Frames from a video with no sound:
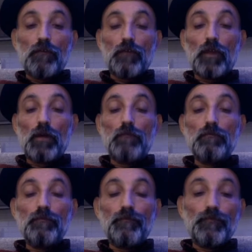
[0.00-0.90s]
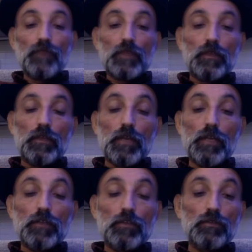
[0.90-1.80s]
from
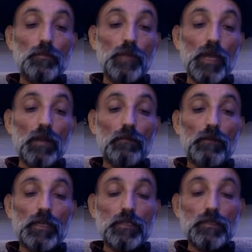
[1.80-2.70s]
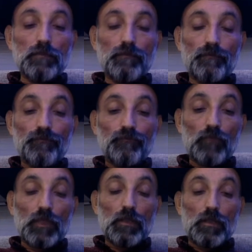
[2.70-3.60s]
getting to the metal, right?
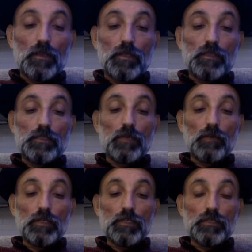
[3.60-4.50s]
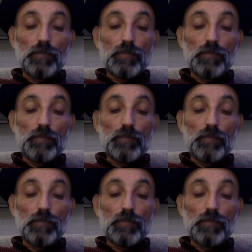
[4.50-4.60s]
Is that what it is?